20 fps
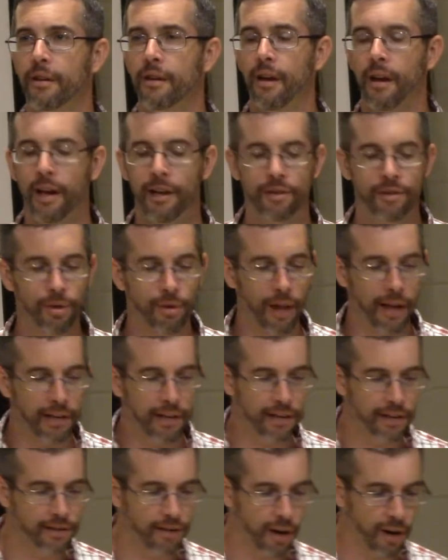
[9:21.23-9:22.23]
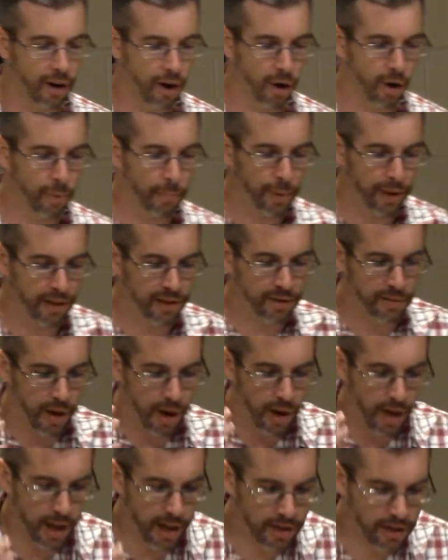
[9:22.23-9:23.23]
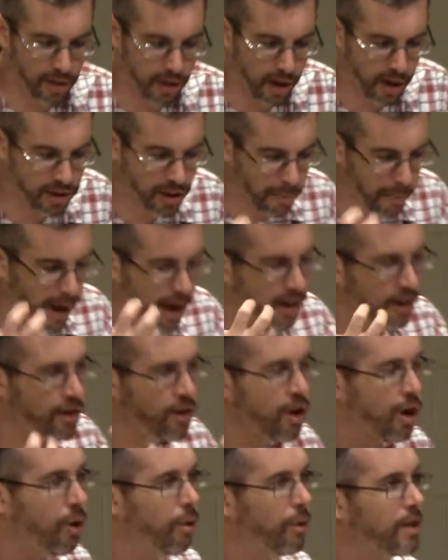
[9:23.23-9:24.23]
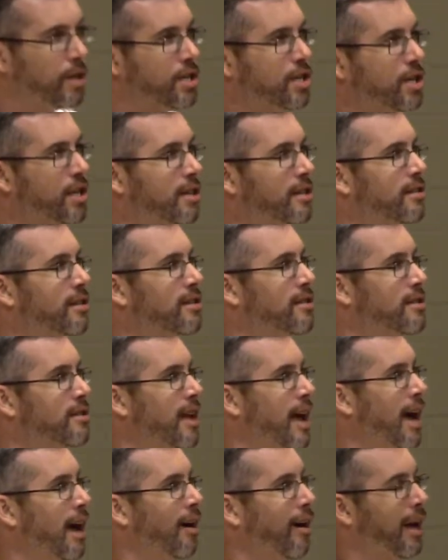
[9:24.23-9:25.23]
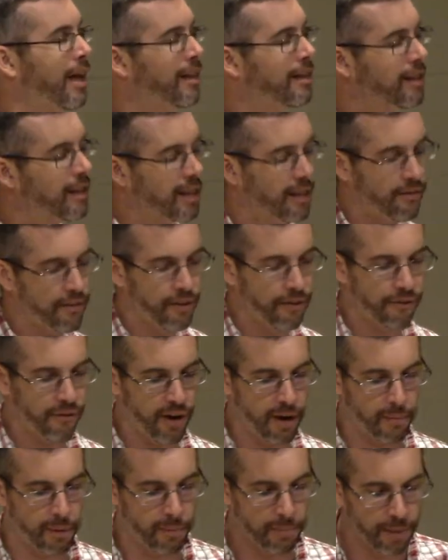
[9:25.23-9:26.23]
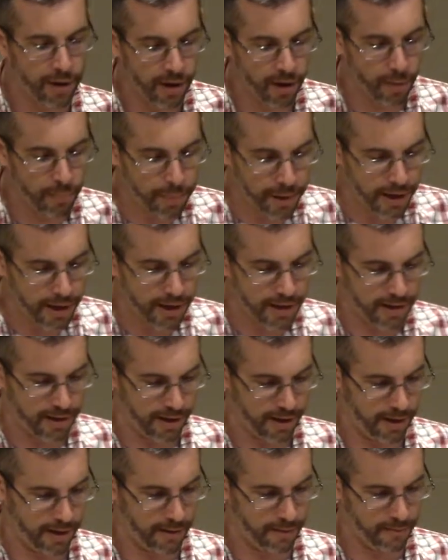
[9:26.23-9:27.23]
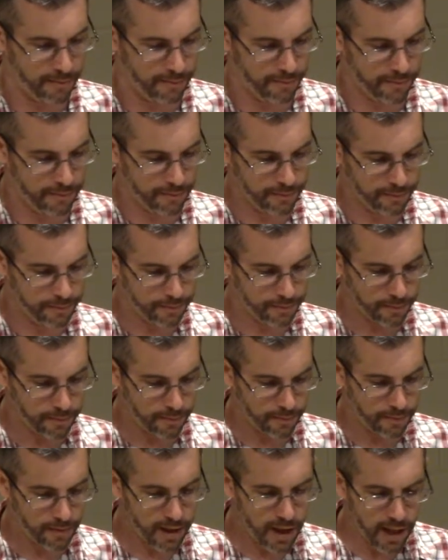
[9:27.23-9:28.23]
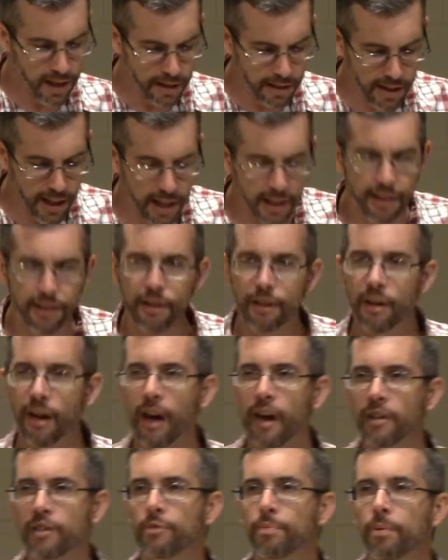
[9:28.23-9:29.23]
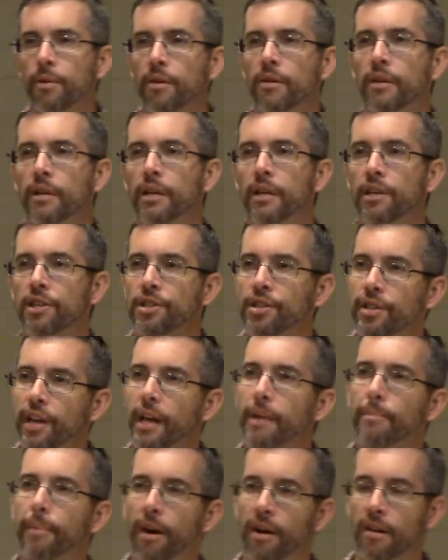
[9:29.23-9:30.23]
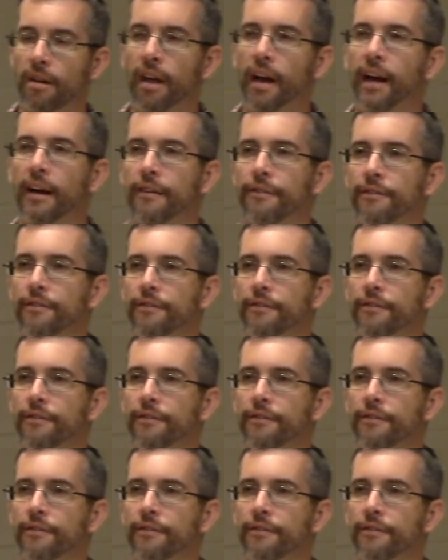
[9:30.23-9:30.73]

And so that is our hope, but it's, it's, it's about knowing Jesus now and living for Him and being obedient to Him and letting the gospel shape our life.